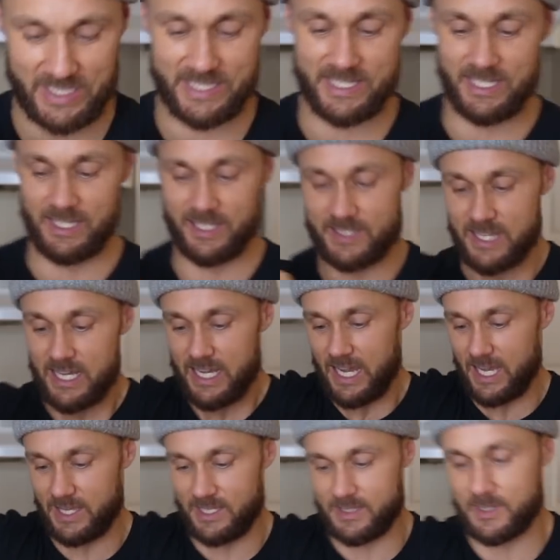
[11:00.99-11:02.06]
see this.
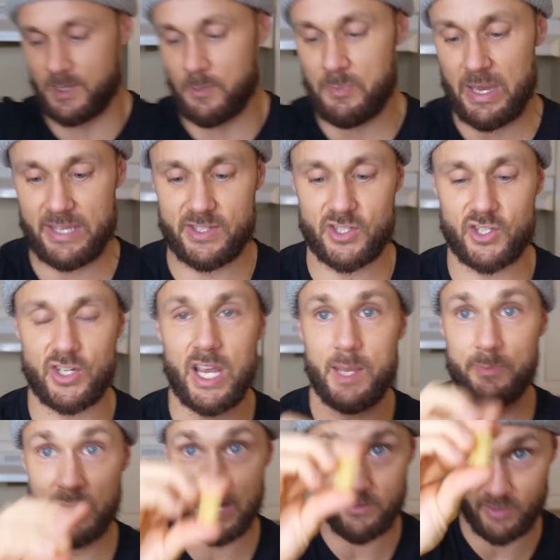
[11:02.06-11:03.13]
And it's the best
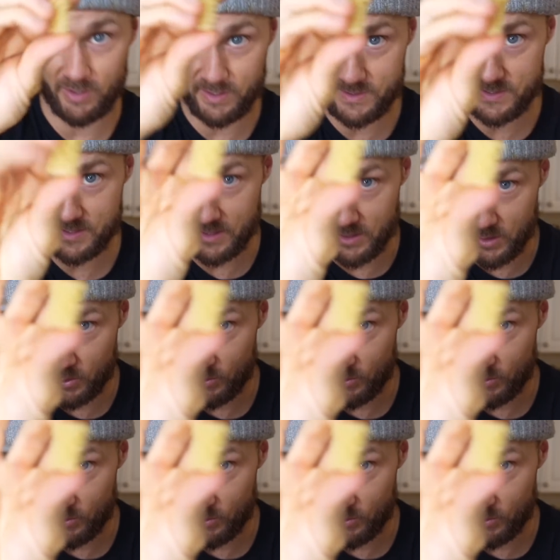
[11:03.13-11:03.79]
shape ever. It's the